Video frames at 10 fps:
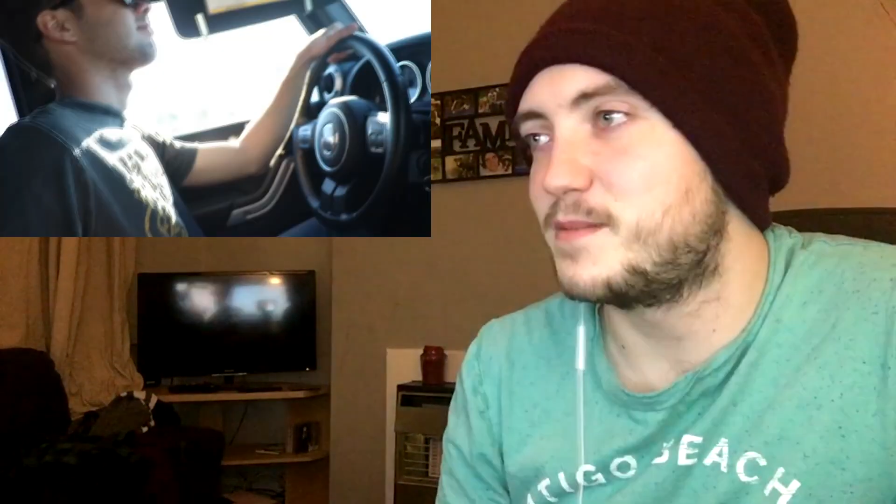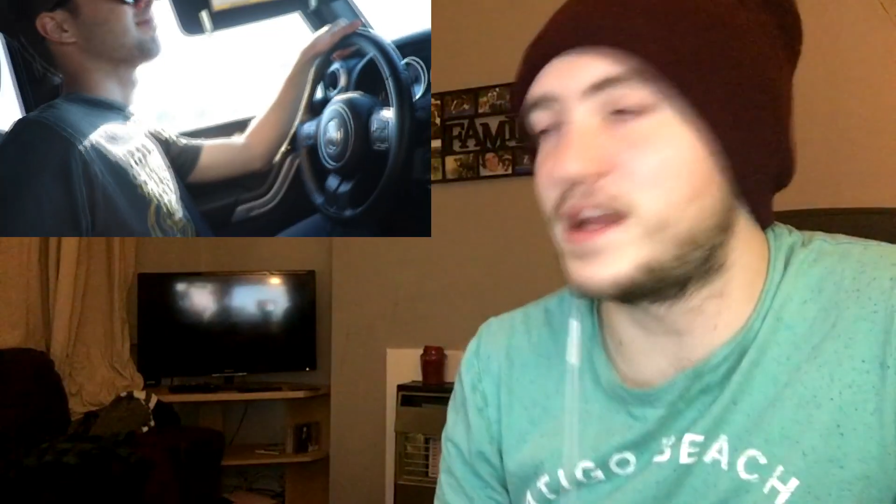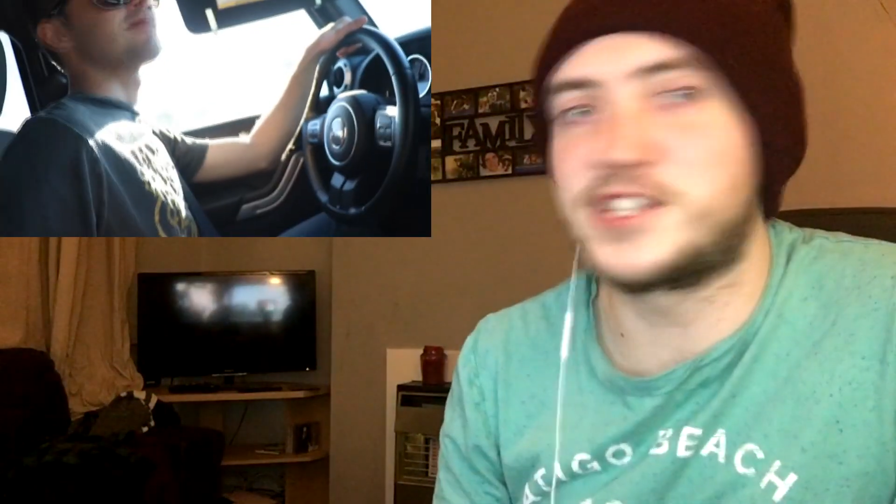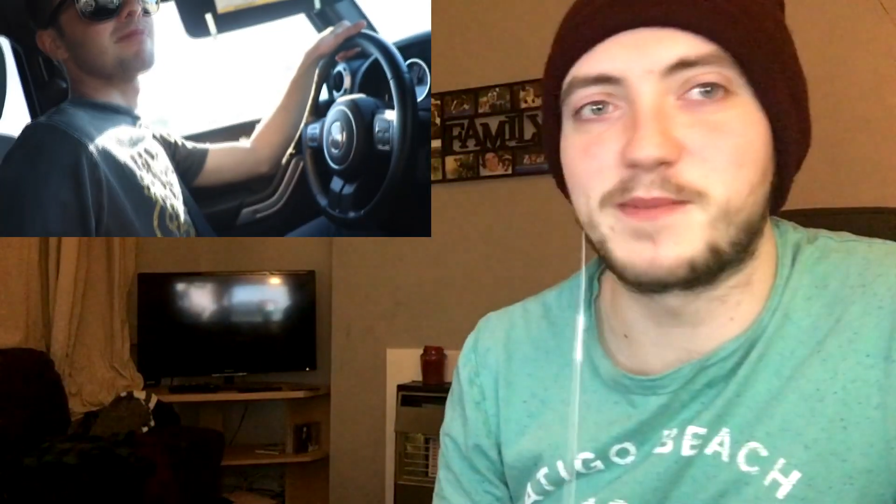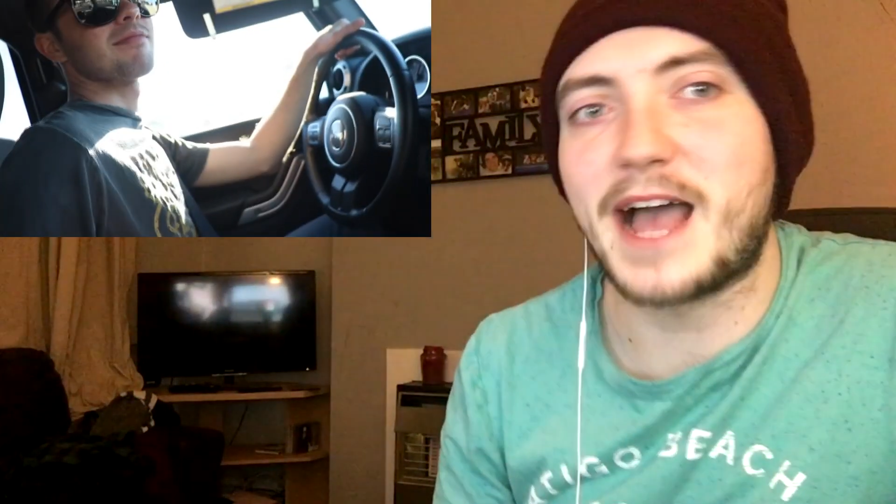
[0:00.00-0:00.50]

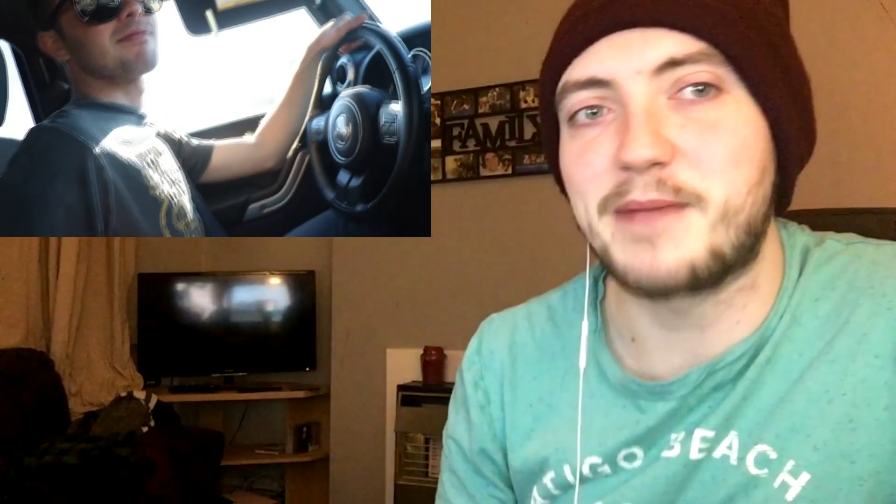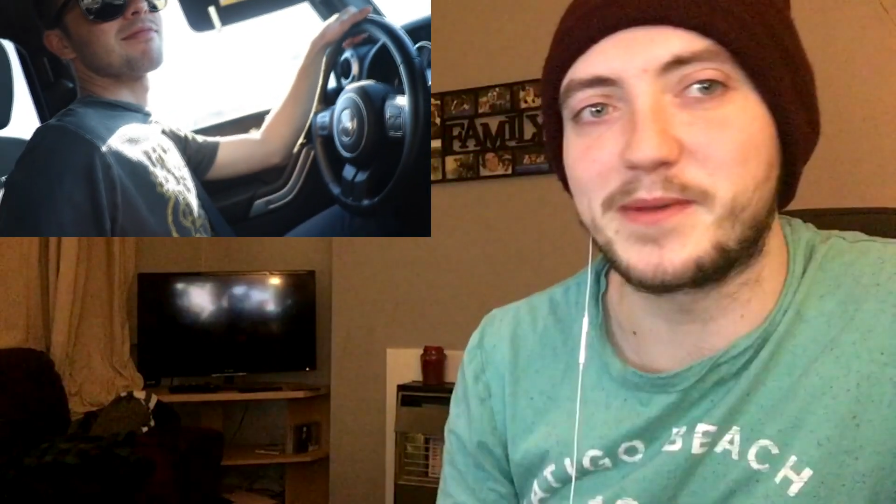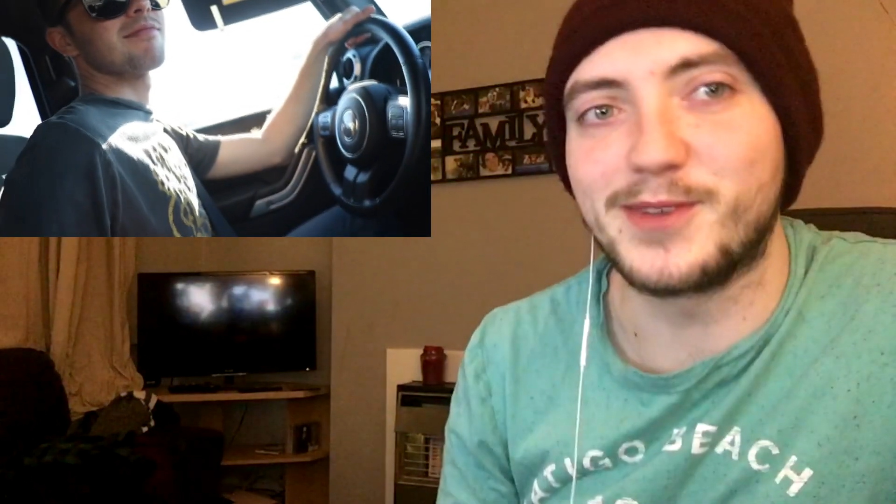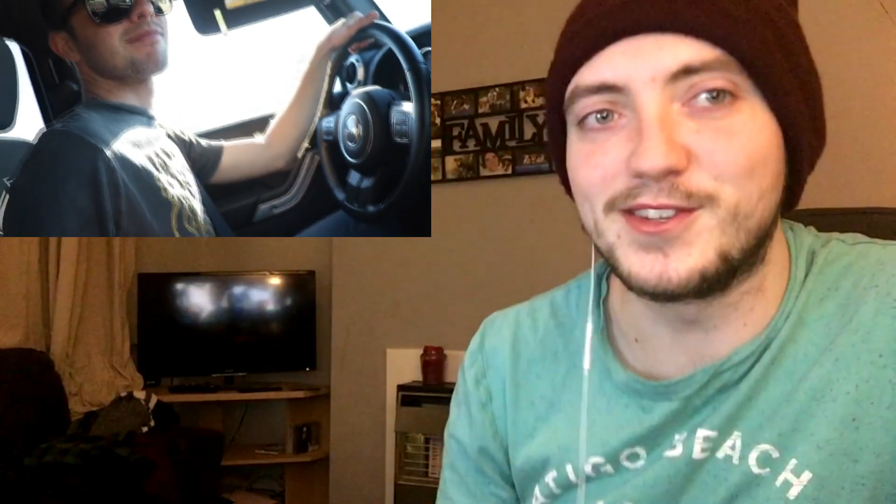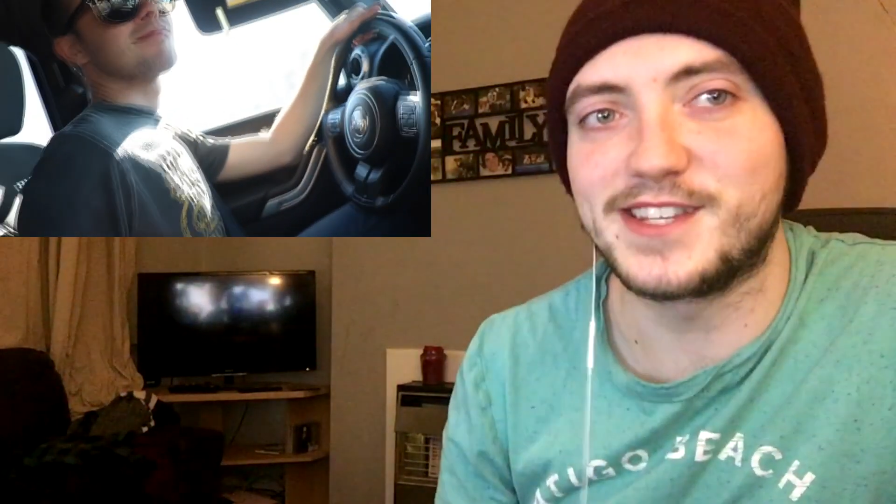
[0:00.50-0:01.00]
Play some happy
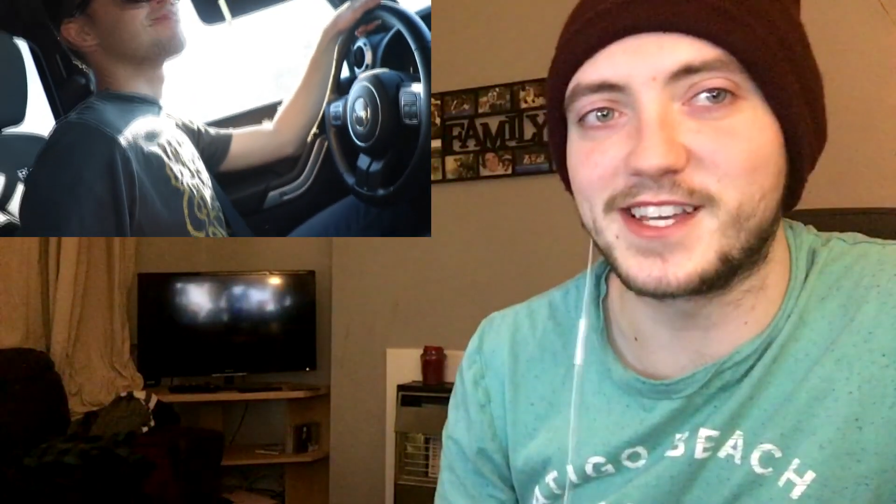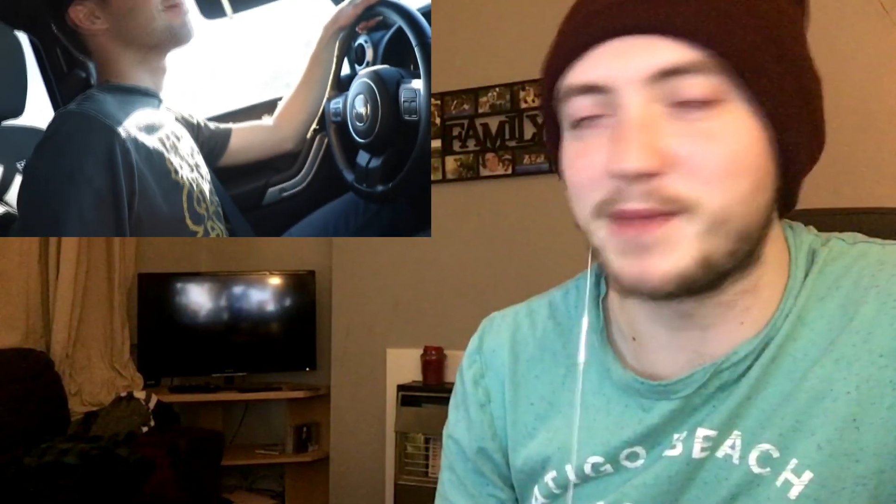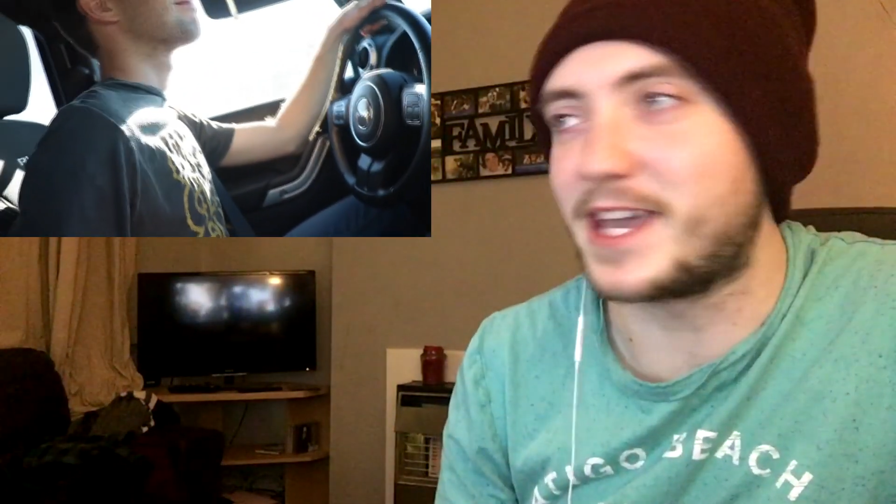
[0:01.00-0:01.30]
music.